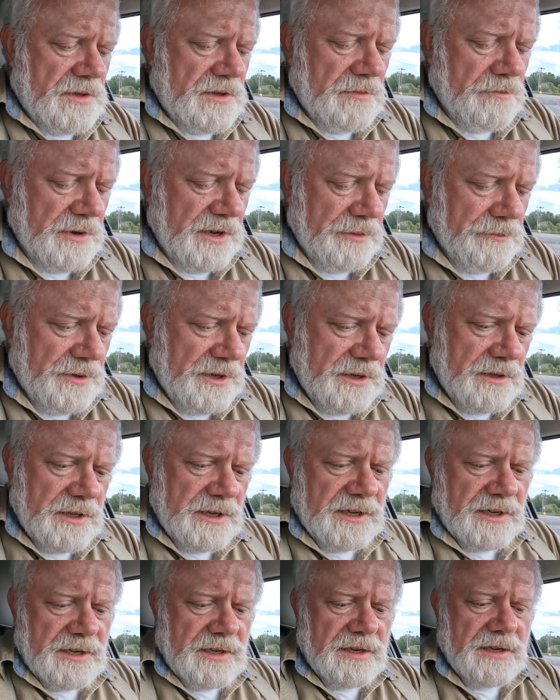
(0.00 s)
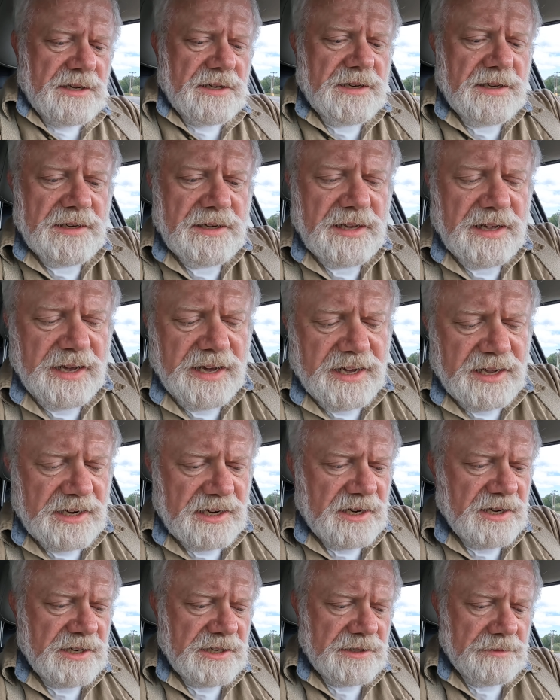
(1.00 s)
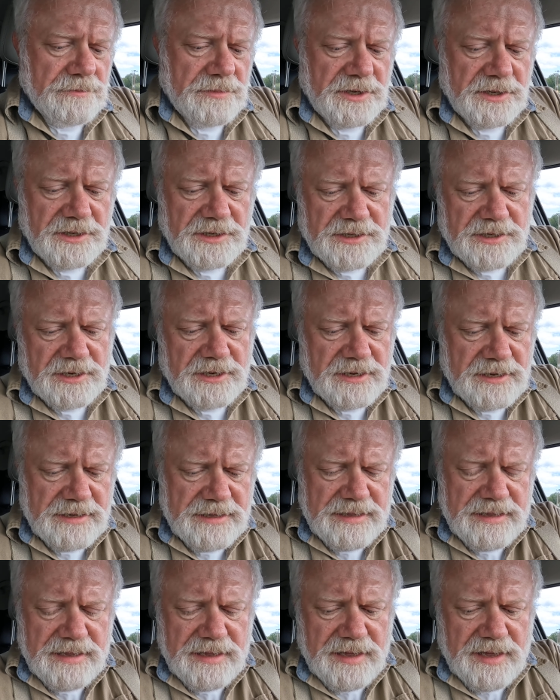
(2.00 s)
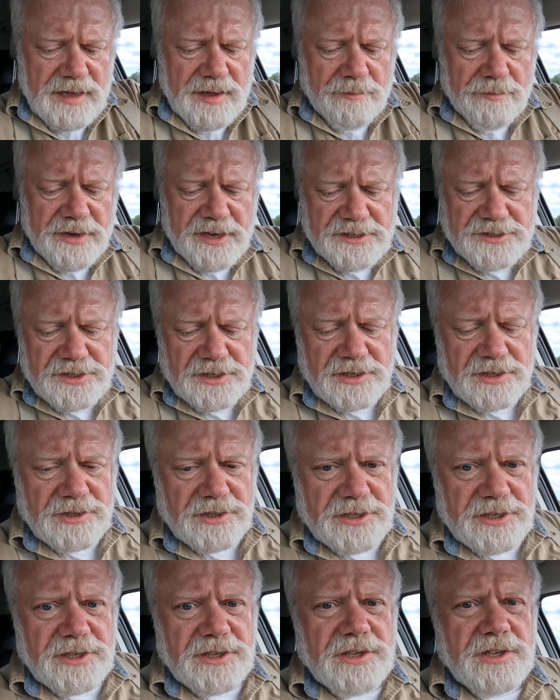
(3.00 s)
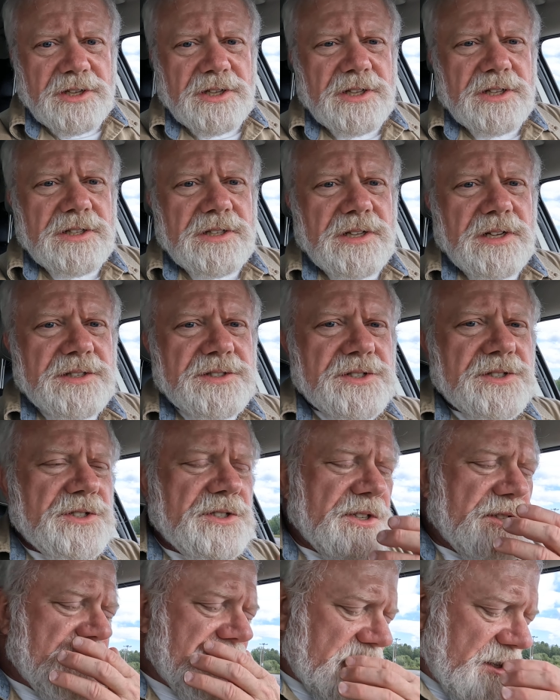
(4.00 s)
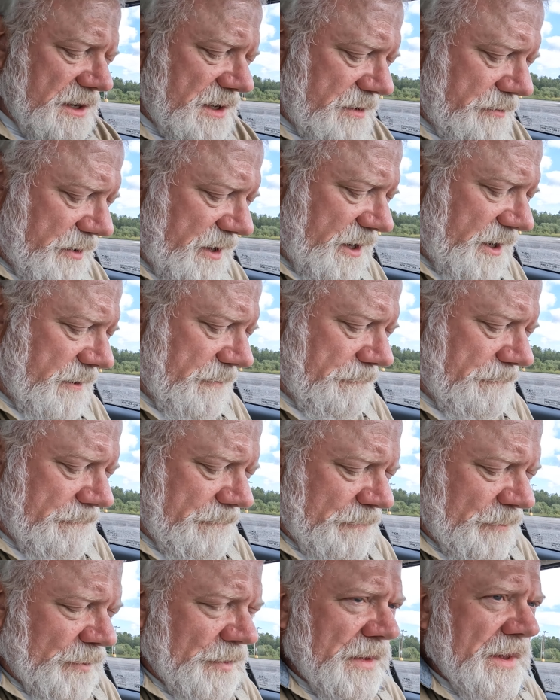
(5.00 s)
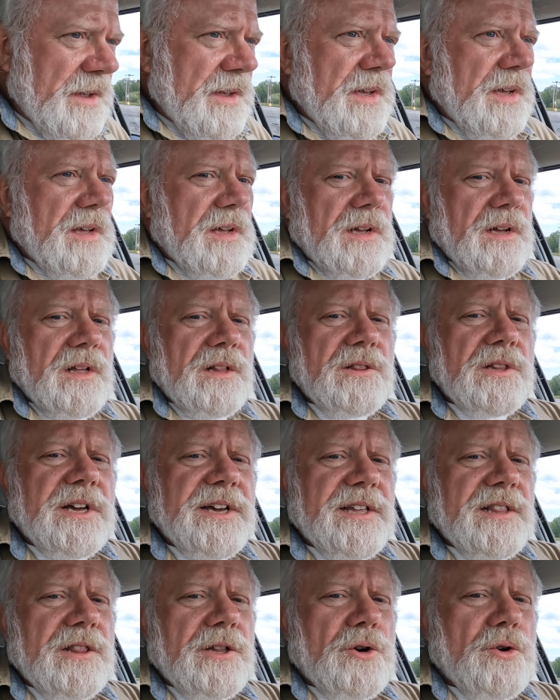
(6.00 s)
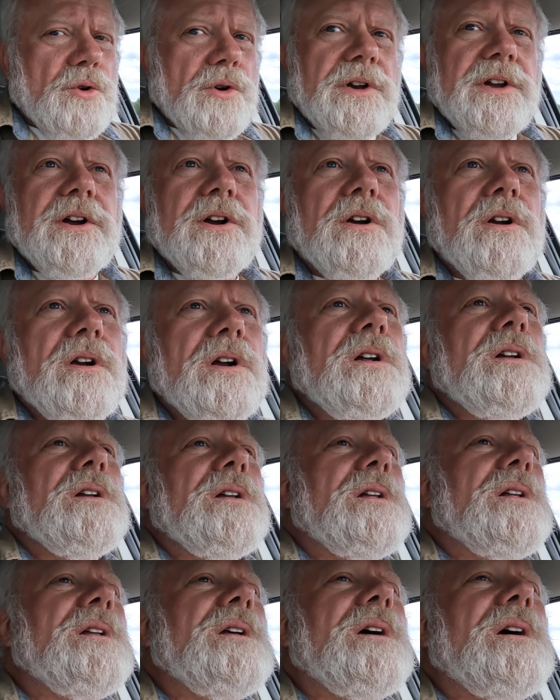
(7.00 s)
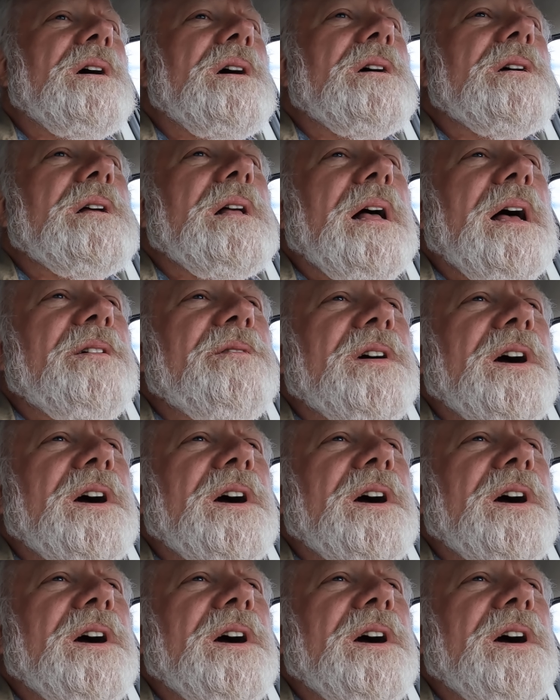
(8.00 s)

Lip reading: might be like add-on, but basically it's just going to be a light load here. I've